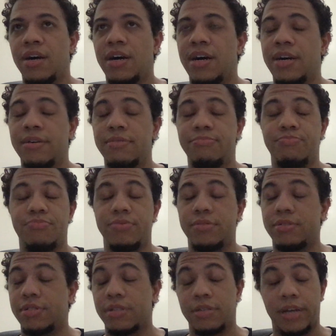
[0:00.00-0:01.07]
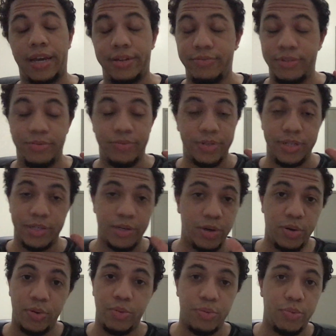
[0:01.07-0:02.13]
I, I don't even want to
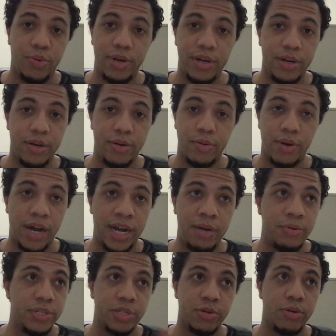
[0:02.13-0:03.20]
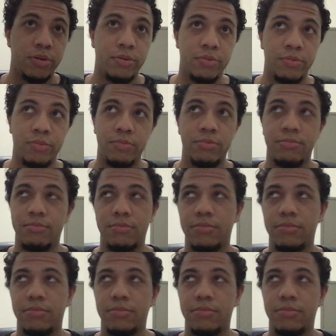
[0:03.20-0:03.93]
go where I was going.